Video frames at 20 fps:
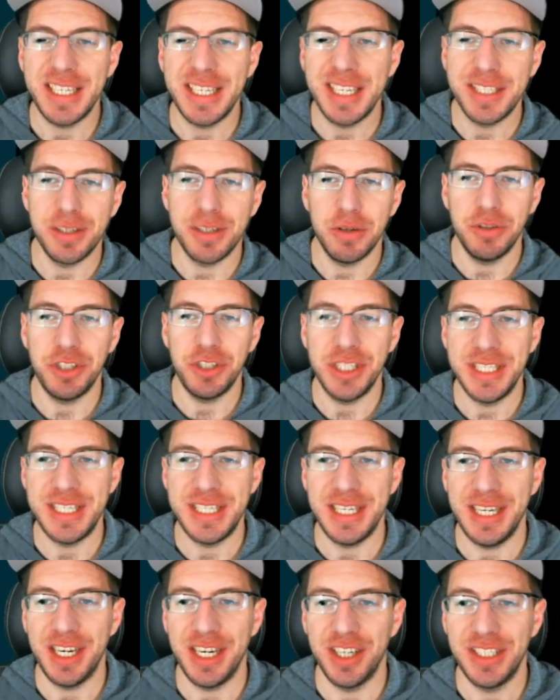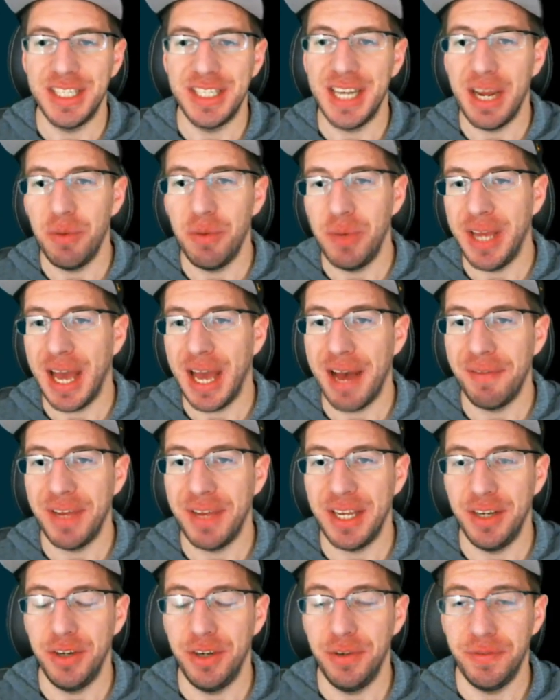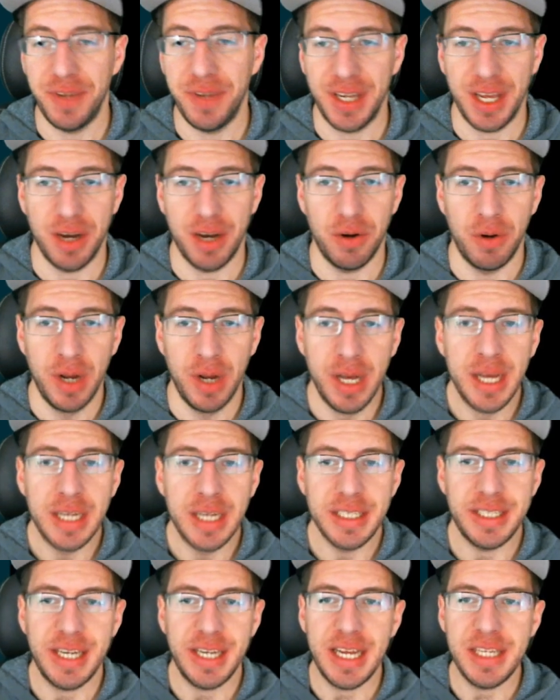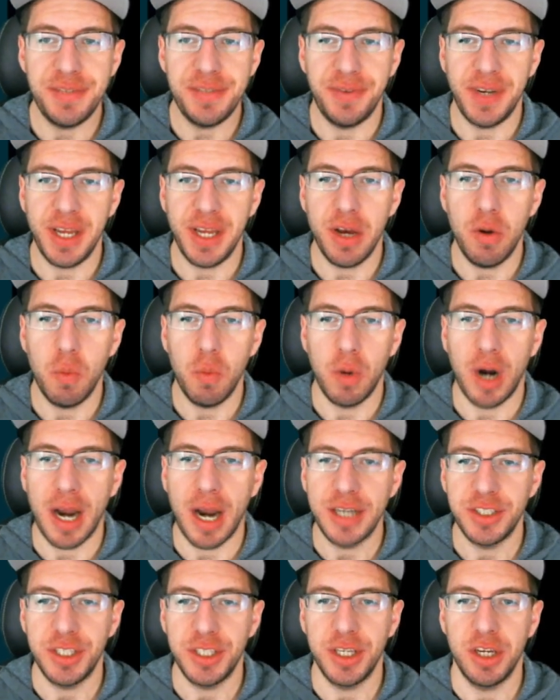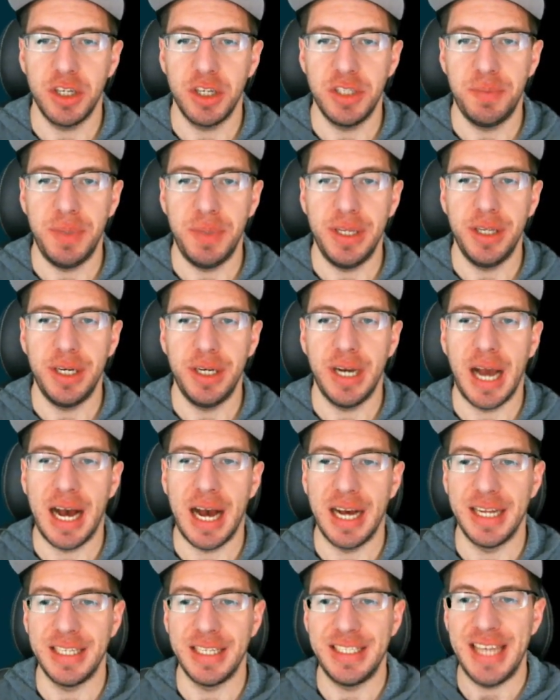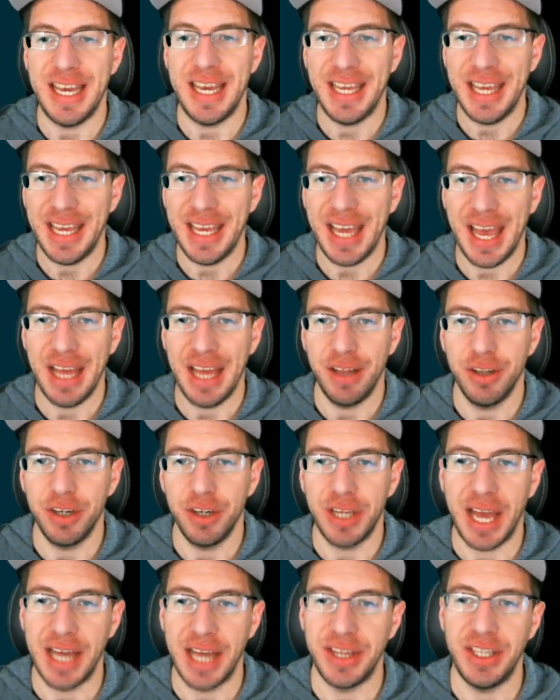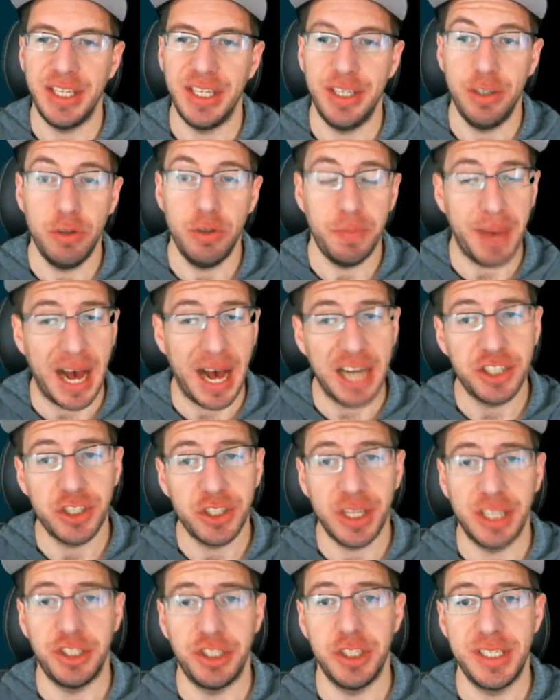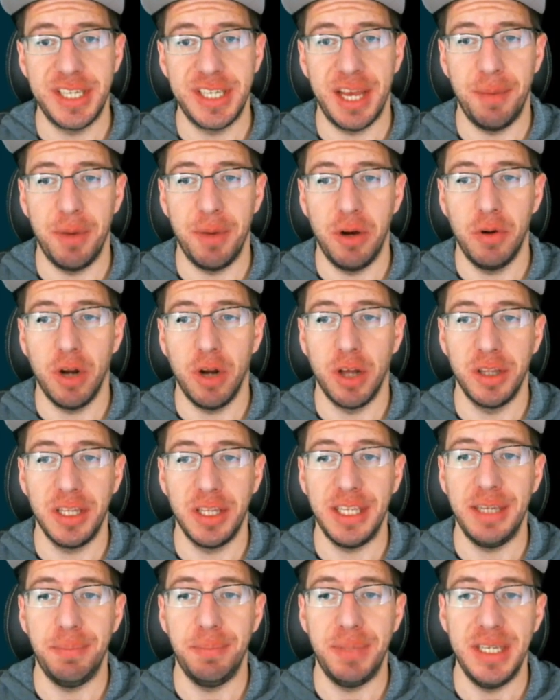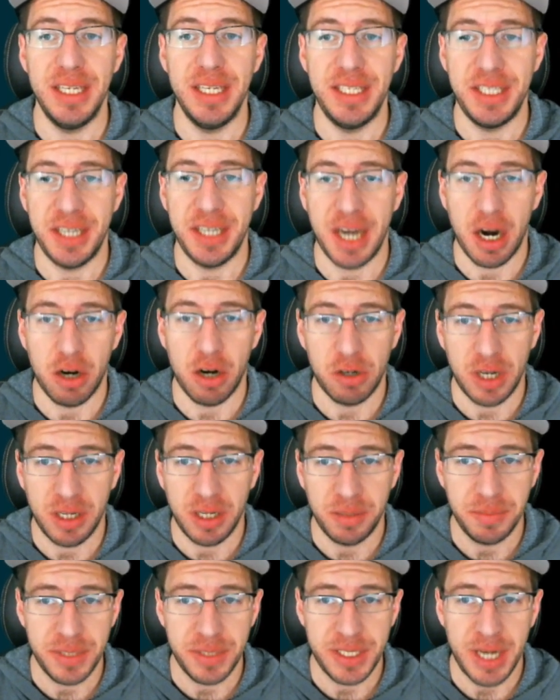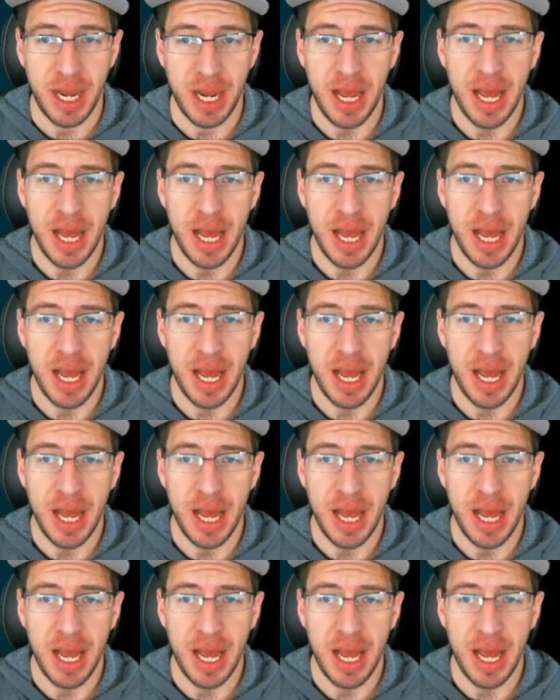It's OGC here. Today we have a new video. Today's video, we're actually going to be taking a look at the new patch that just came out on the PTR realms.